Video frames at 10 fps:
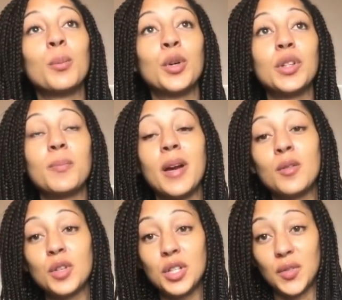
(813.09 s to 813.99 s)
put the
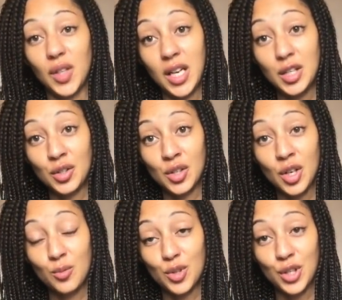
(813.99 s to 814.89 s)
bell notifications
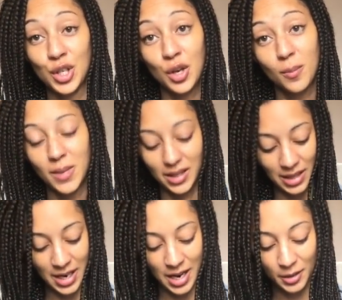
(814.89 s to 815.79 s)
on so that you're not
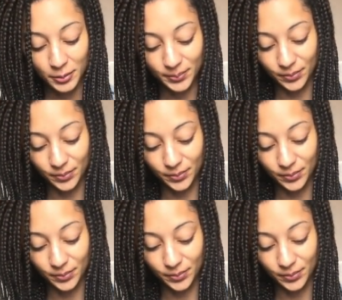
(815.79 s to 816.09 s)
missing out.